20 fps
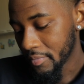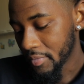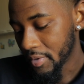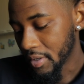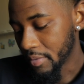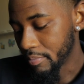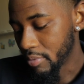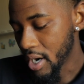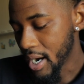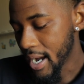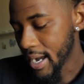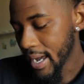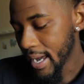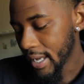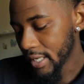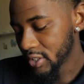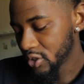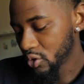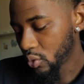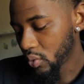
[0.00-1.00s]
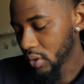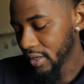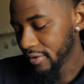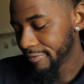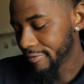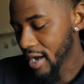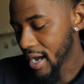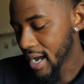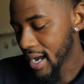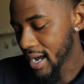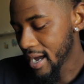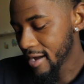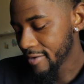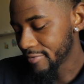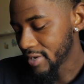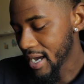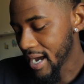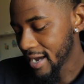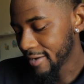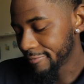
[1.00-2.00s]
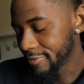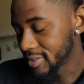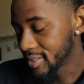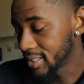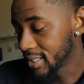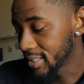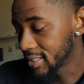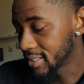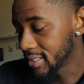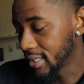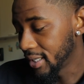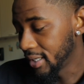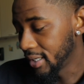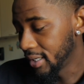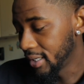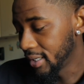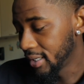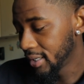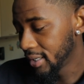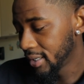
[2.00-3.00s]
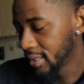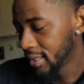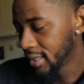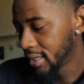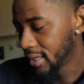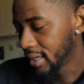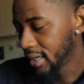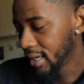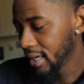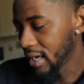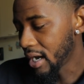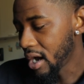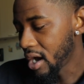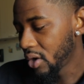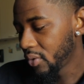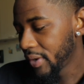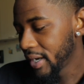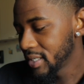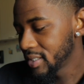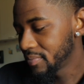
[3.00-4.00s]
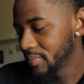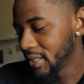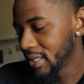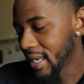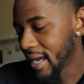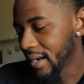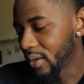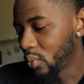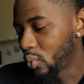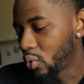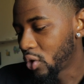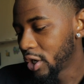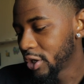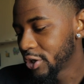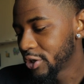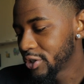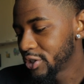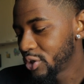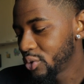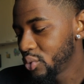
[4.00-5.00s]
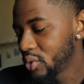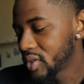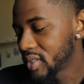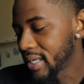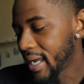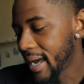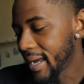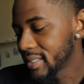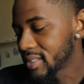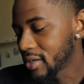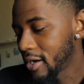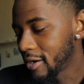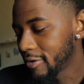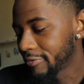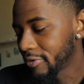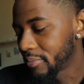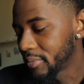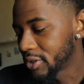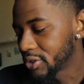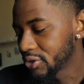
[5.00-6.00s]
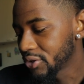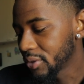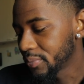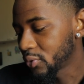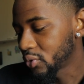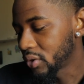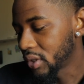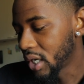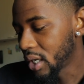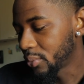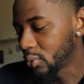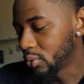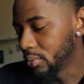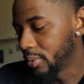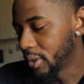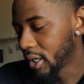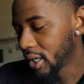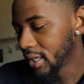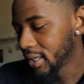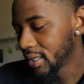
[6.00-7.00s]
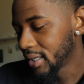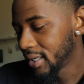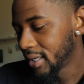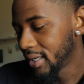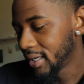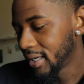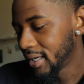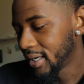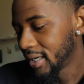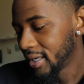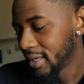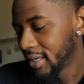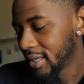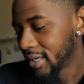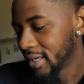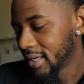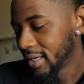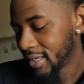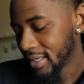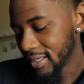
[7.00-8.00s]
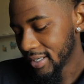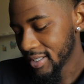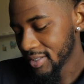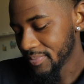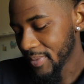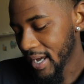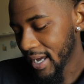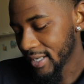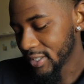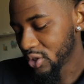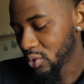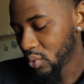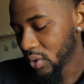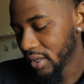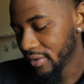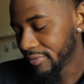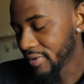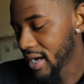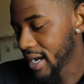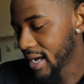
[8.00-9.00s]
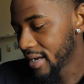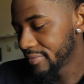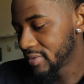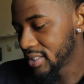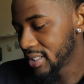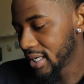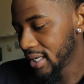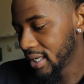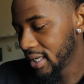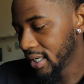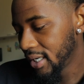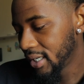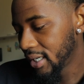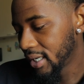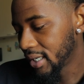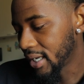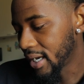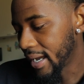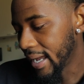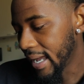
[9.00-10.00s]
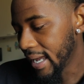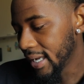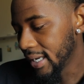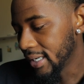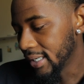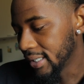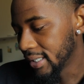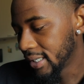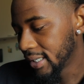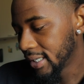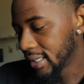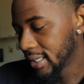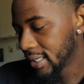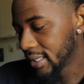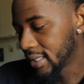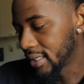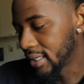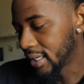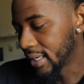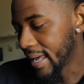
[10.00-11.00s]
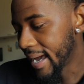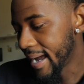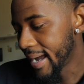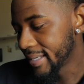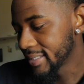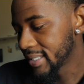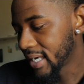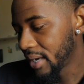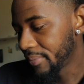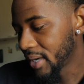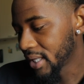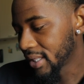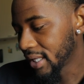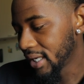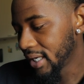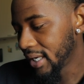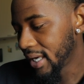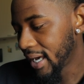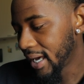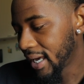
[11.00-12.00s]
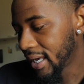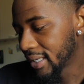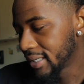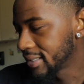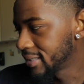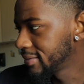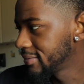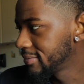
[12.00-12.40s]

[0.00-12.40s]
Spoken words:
LeBron had 25, 9-for-16. He always be like one or two stats off from a triple-double, bro. This man had 25, 10, and an 8. The last game, I think he had